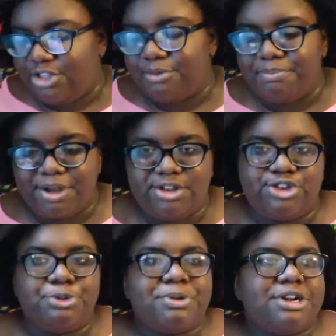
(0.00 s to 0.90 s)
other
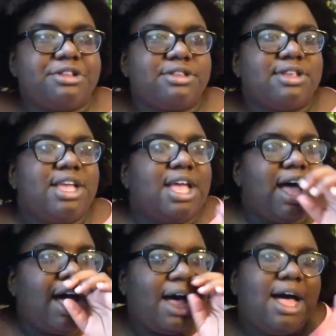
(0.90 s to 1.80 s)
booktubers?
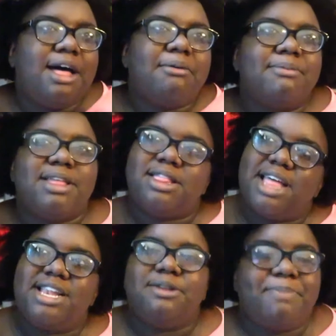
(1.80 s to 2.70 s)
That